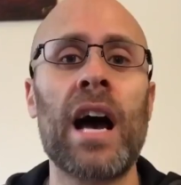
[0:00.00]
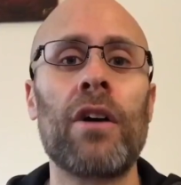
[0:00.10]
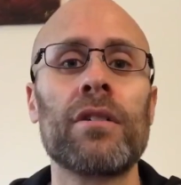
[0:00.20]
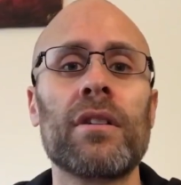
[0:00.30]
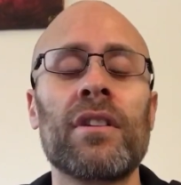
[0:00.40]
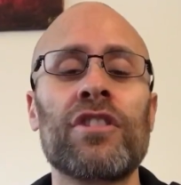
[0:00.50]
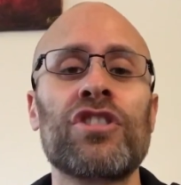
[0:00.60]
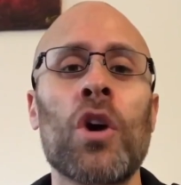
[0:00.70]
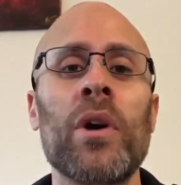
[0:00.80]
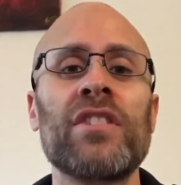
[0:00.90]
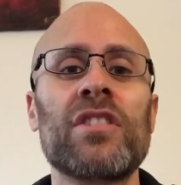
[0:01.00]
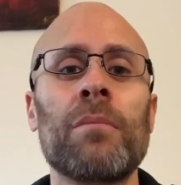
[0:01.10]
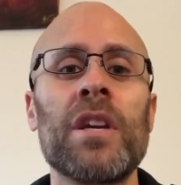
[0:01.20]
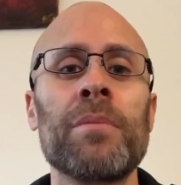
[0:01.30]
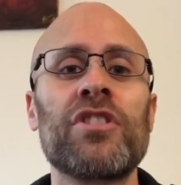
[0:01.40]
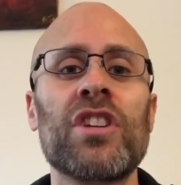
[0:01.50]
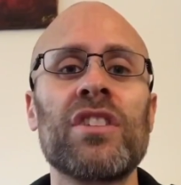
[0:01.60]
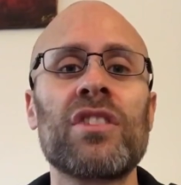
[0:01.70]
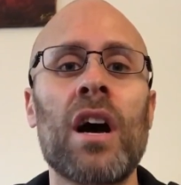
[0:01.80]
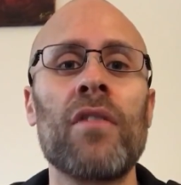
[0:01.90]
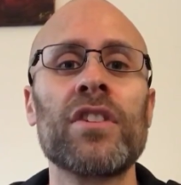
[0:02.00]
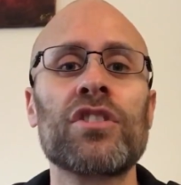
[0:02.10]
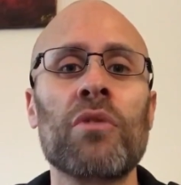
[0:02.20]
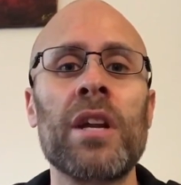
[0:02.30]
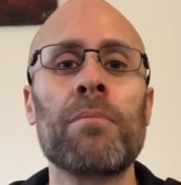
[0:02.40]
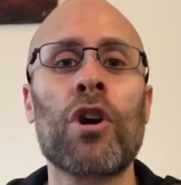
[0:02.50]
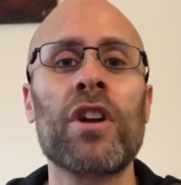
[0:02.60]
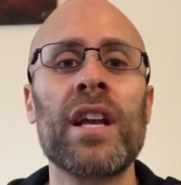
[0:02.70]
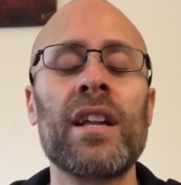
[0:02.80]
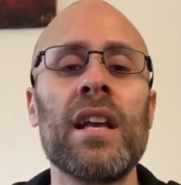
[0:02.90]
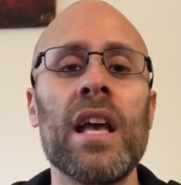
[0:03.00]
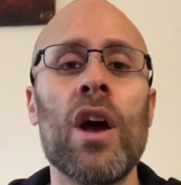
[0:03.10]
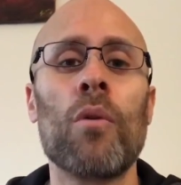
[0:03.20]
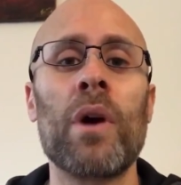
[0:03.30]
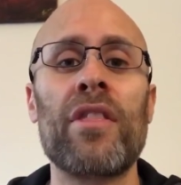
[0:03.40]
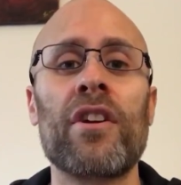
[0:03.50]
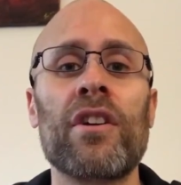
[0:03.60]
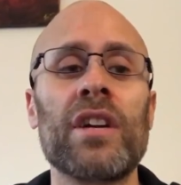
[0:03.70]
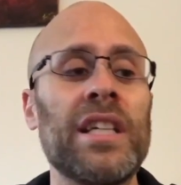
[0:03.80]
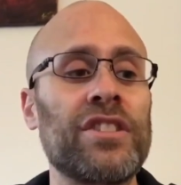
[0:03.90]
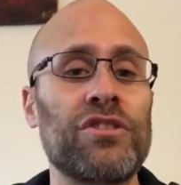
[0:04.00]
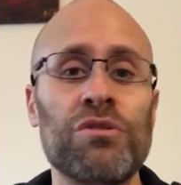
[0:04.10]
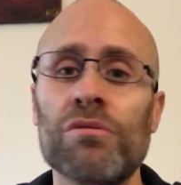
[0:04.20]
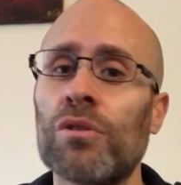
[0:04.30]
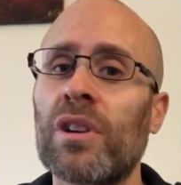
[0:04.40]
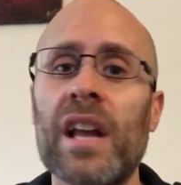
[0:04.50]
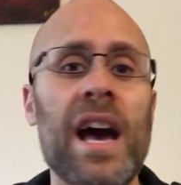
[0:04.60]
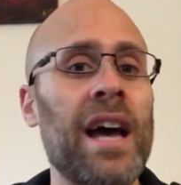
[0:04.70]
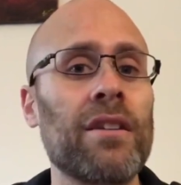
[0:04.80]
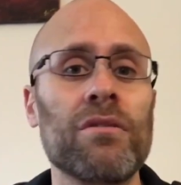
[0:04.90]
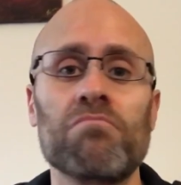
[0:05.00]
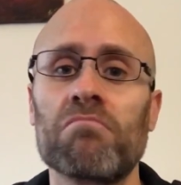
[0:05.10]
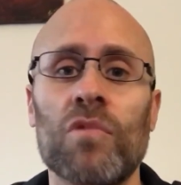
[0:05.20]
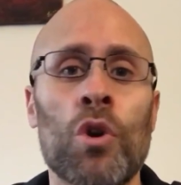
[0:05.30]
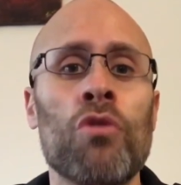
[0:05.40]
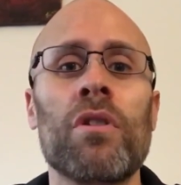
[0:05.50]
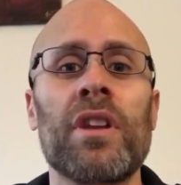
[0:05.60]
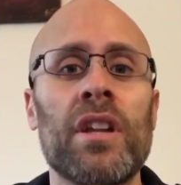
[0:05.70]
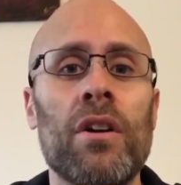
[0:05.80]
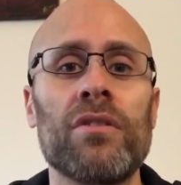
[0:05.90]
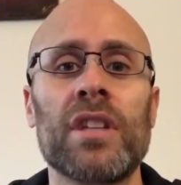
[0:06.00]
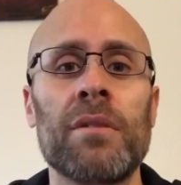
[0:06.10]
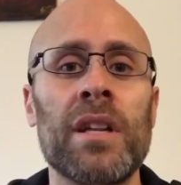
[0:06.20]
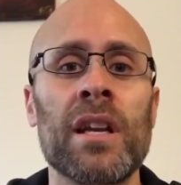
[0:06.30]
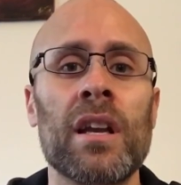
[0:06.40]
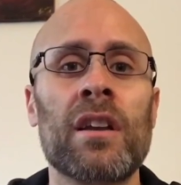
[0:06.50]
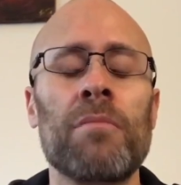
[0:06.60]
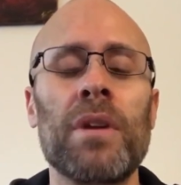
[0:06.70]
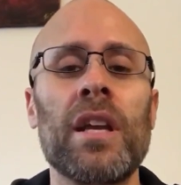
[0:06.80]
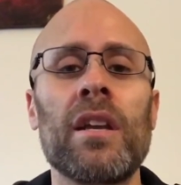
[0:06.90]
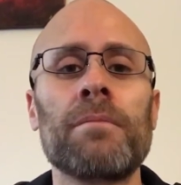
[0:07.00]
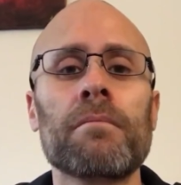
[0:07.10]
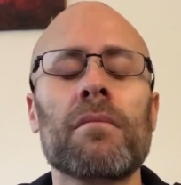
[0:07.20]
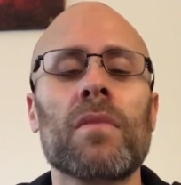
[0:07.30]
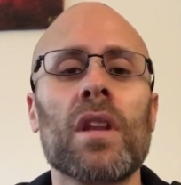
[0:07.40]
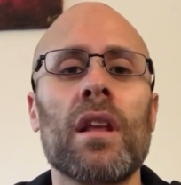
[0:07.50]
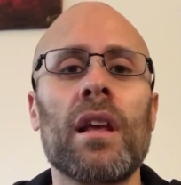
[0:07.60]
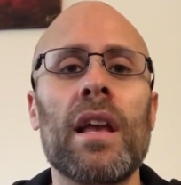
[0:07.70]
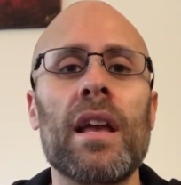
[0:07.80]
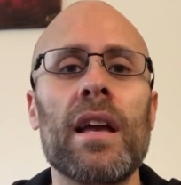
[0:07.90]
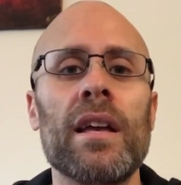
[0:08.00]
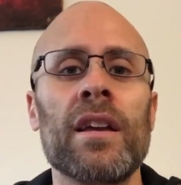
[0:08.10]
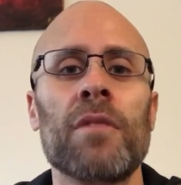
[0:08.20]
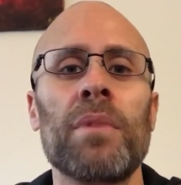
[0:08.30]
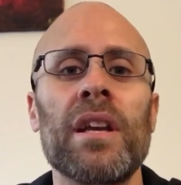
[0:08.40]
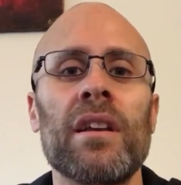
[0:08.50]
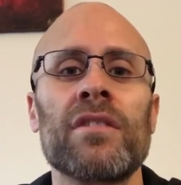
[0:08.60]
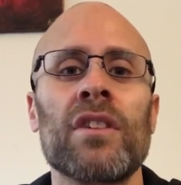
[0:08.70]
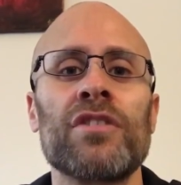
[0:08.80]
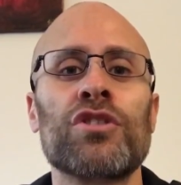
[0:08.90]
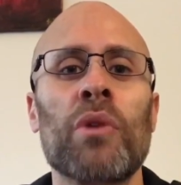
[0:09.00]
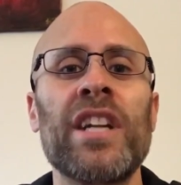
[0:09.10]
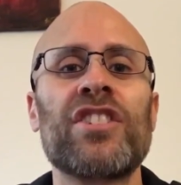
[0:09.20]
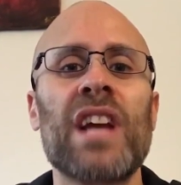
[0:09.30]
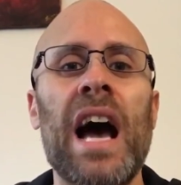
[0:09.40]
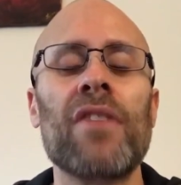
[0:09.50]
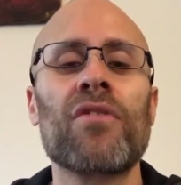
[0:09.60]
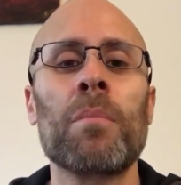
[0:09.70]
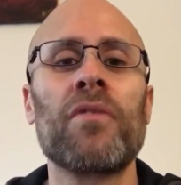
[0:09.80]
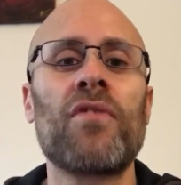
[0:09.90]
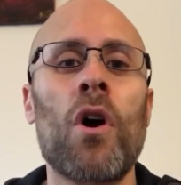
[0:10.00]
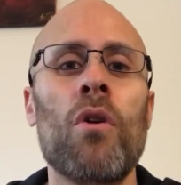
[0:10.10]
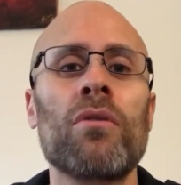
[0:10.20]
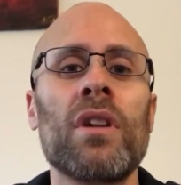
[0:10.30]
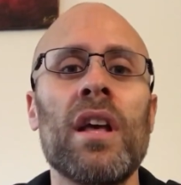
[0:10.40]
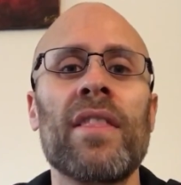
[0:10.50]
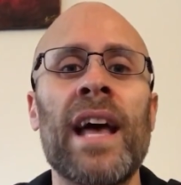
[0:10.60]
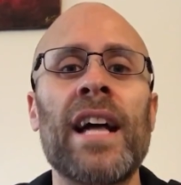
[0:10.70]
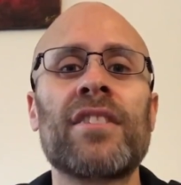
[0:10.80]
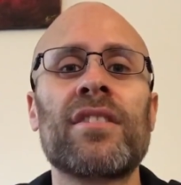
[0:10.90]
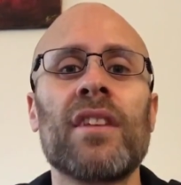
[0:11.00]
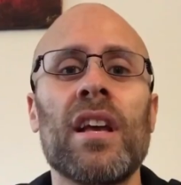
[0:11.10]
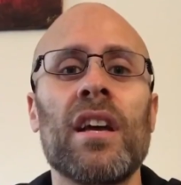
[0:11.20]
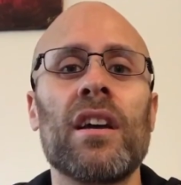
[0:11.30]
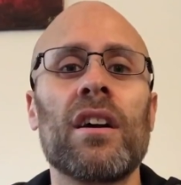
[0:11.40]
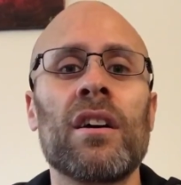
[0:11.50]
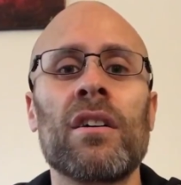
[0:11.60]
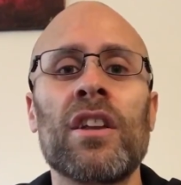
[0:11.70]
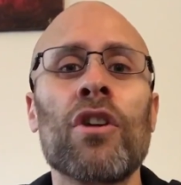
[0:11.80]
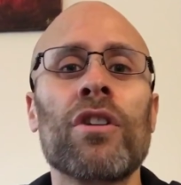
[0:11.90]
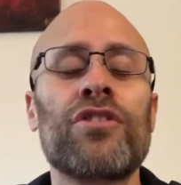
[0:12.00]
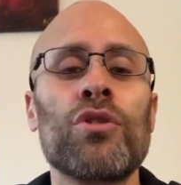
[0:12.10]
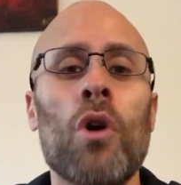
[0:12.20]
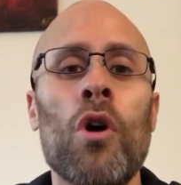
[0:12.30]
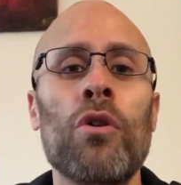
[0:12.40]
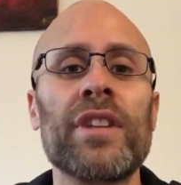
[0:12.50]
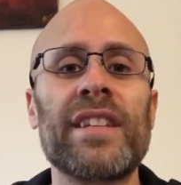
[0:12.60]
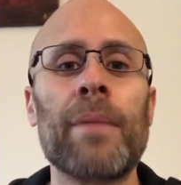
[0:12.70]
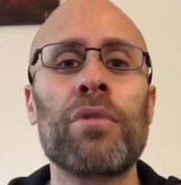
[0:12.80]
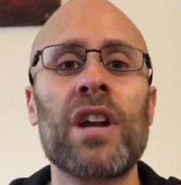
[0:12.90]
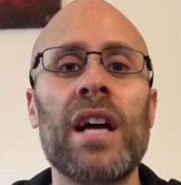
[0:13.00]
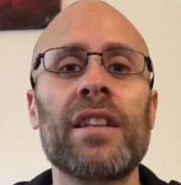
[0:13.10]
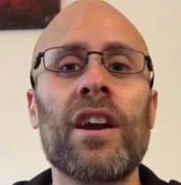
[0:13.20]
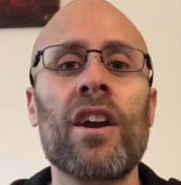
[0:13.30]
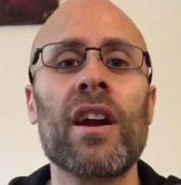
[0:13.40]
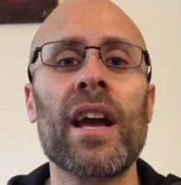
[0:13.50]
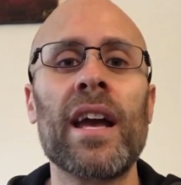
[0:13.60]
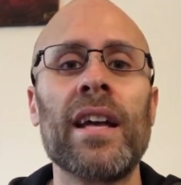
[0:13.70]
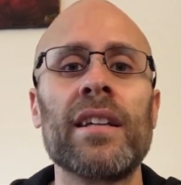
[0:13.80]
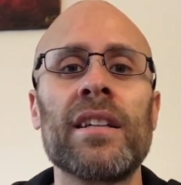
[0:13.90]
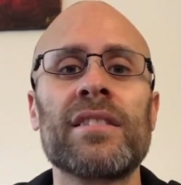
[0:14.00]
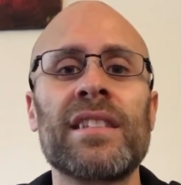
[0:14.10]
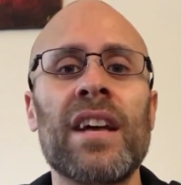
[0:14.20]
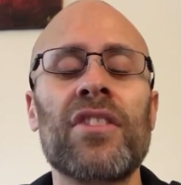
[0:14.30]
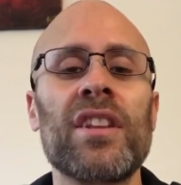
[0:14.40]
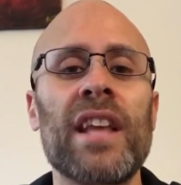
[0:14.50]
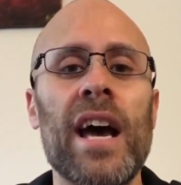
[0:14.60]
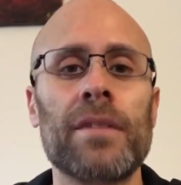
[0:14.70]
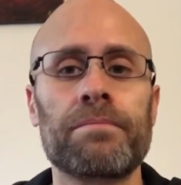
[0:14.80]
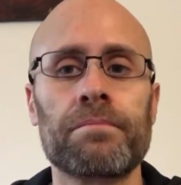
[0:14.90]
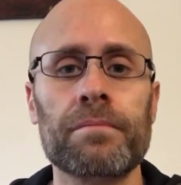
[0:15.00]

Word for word: Now, they're showing some images of a screen burn-in. Whether it's true or not, who really knows? I mean, it could be a screenshot from a phone that's a year or two old that they put on there, and it's nothing that